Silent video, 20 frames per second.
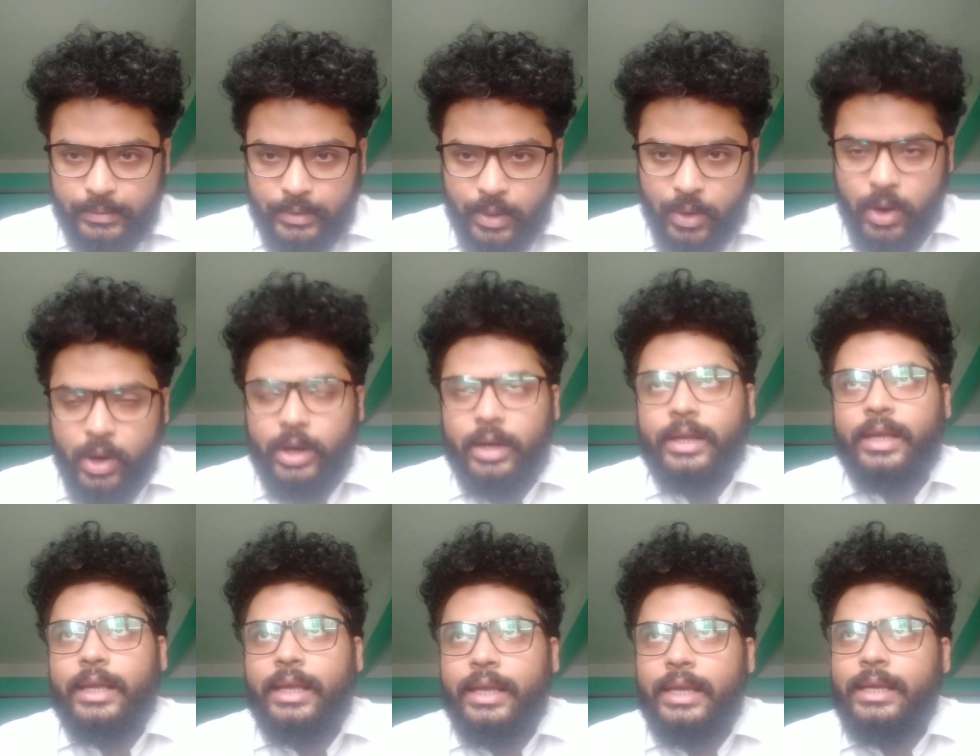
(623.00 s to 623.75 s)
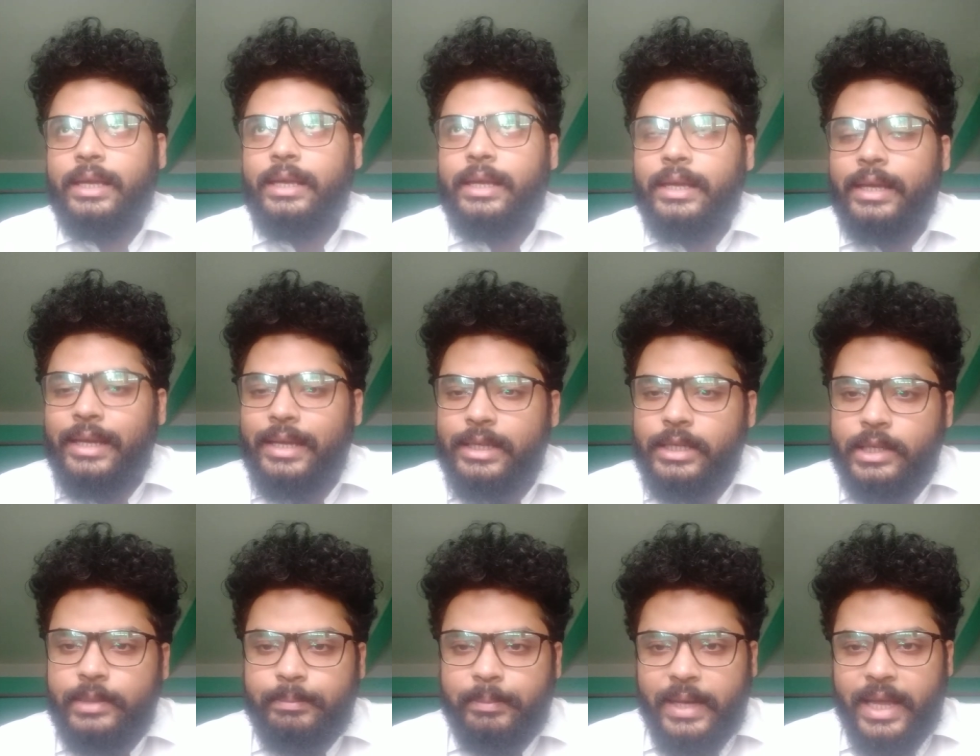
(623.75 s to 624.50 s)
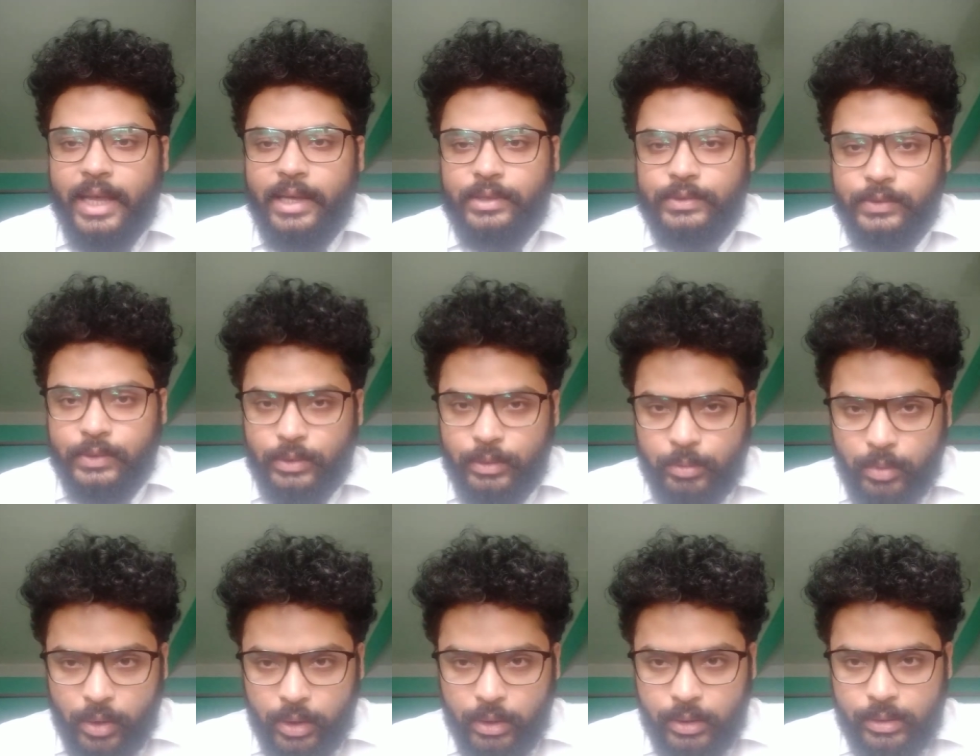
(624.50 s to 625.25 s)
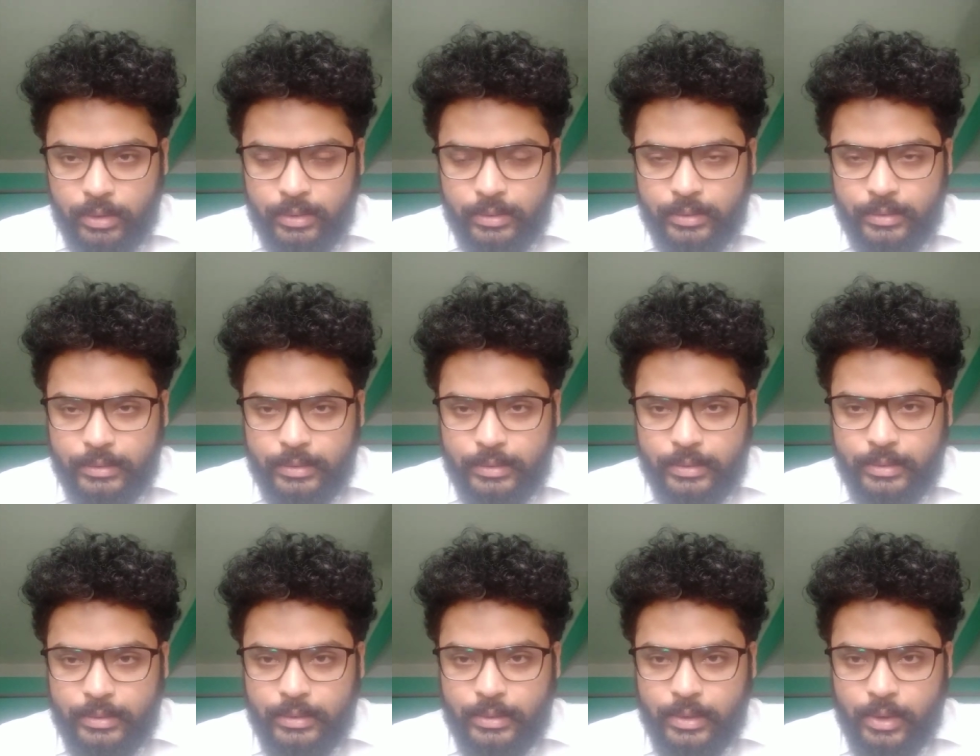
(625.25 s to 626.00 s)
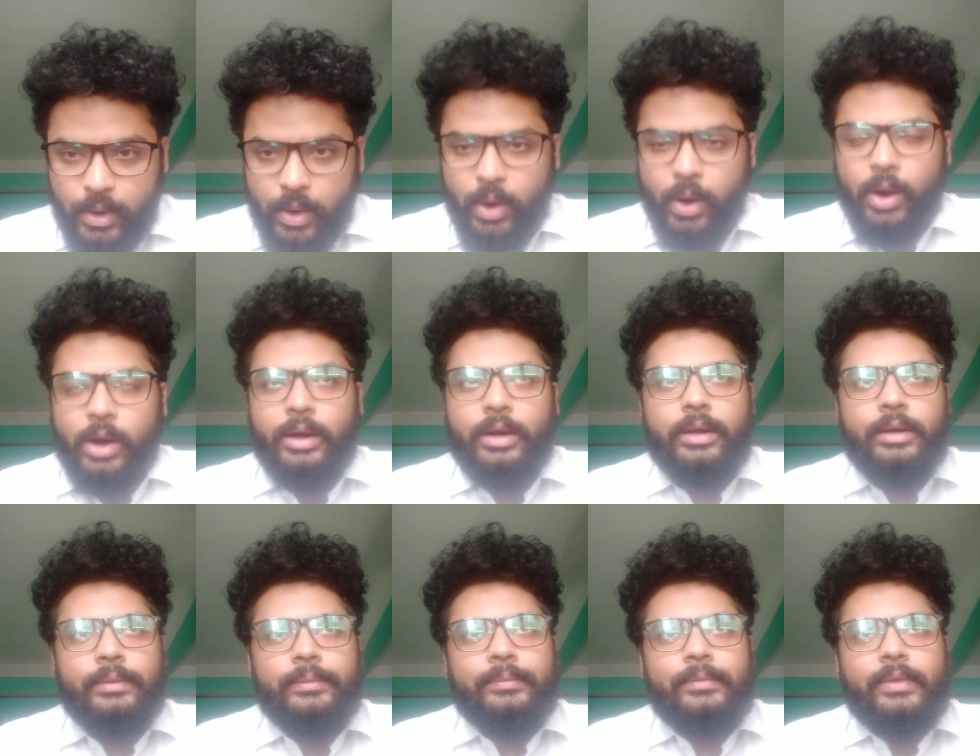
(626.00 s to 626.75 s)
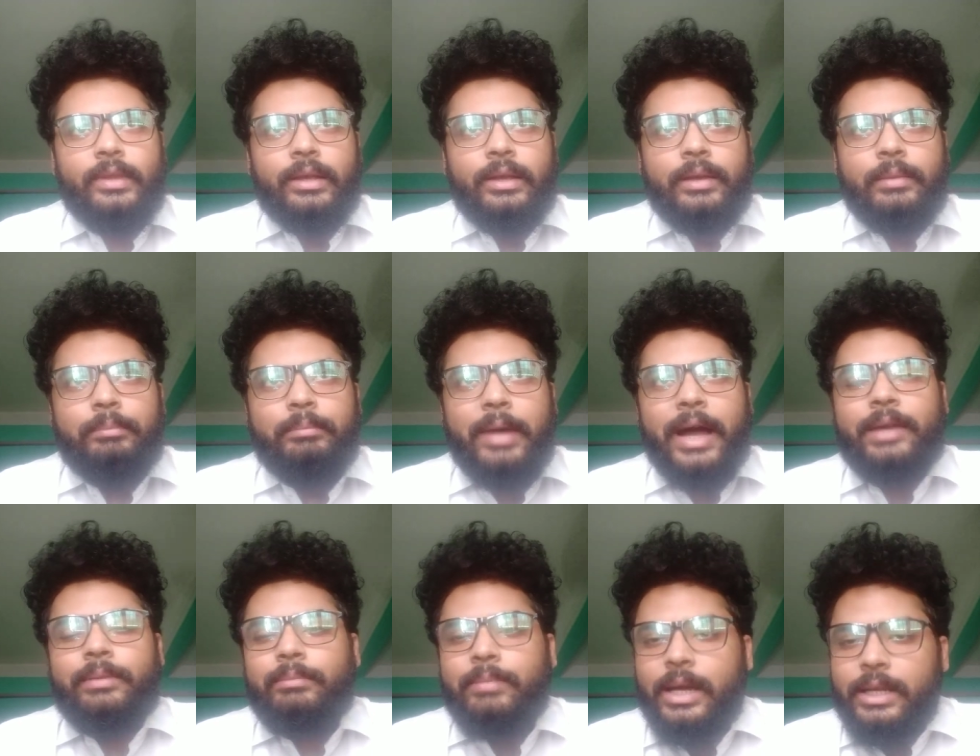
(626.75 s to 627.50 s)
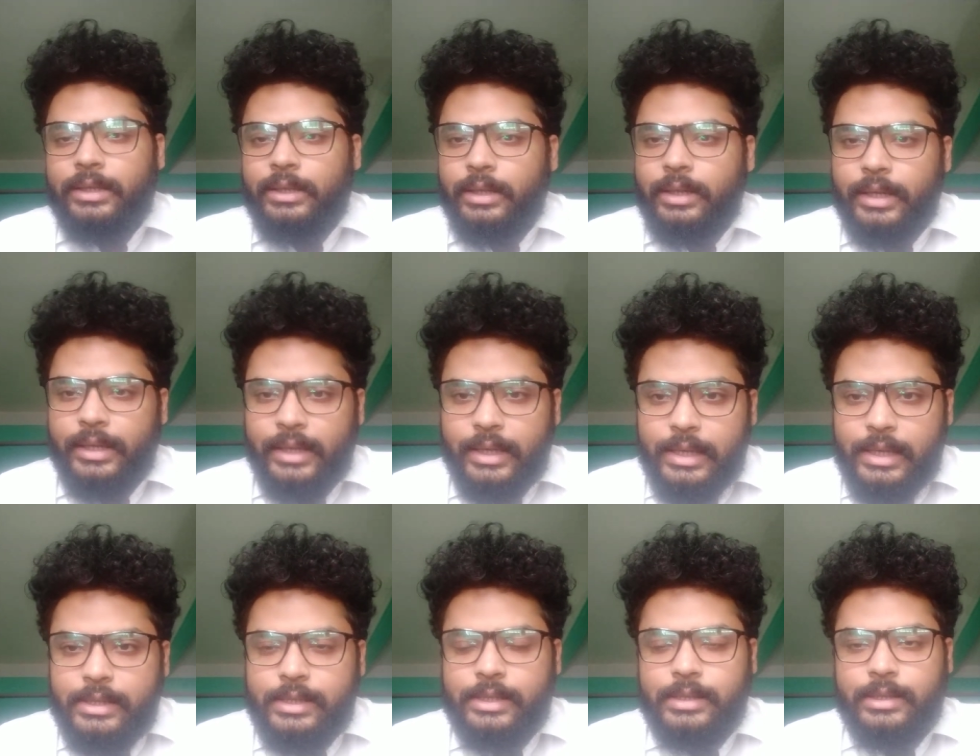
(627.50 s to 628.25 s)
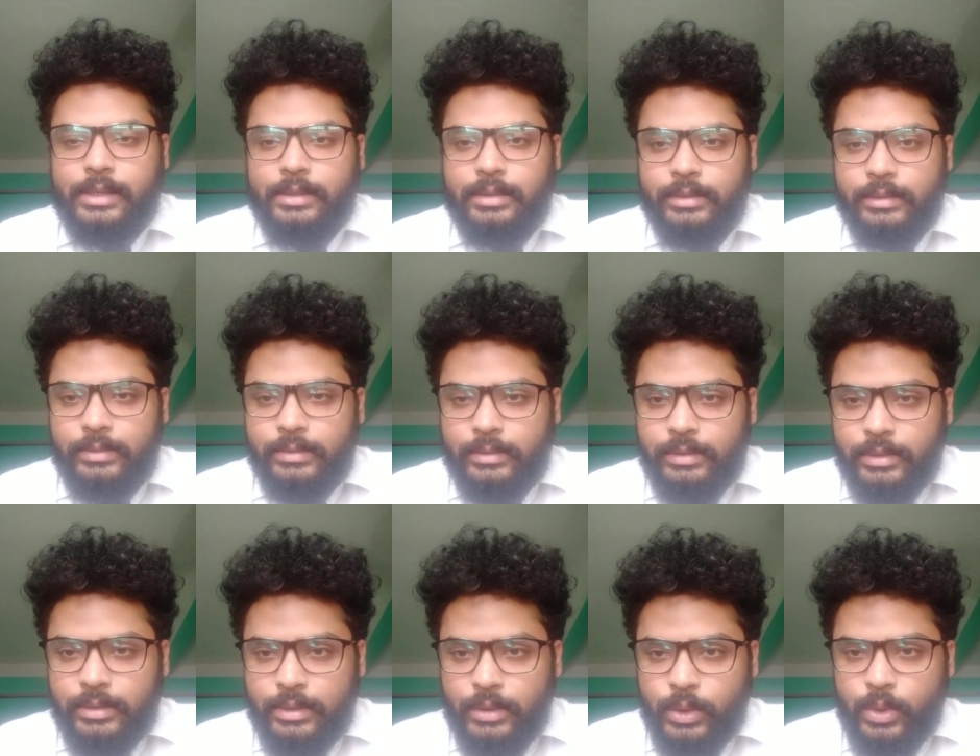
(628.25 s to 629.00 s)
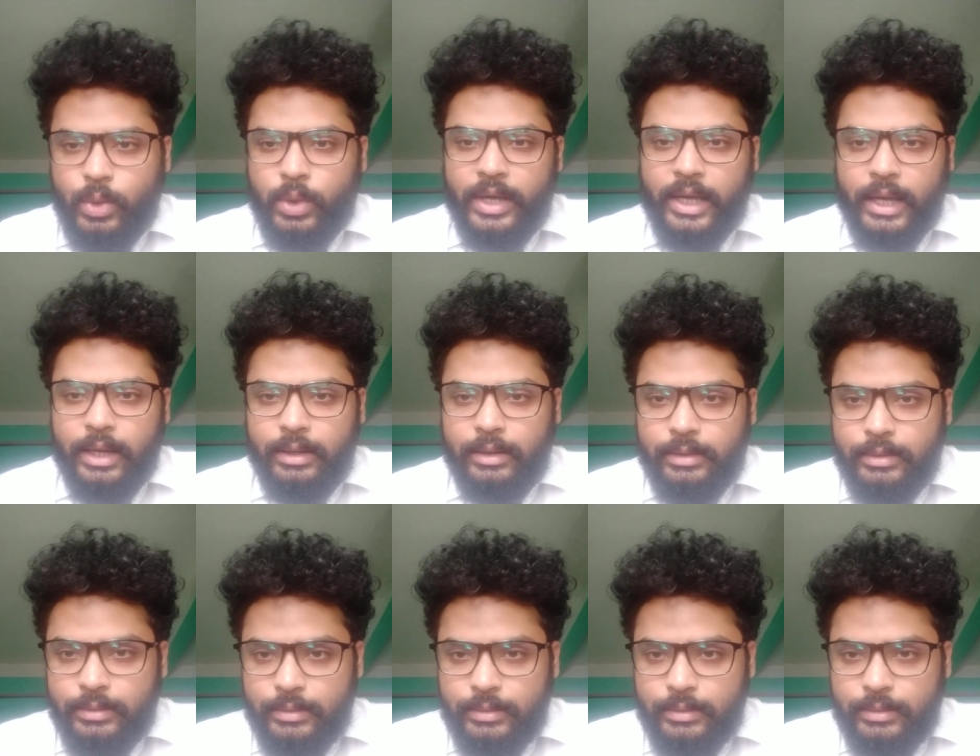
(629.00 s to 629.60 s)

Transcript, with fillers: or he is playing football or my mother is cooking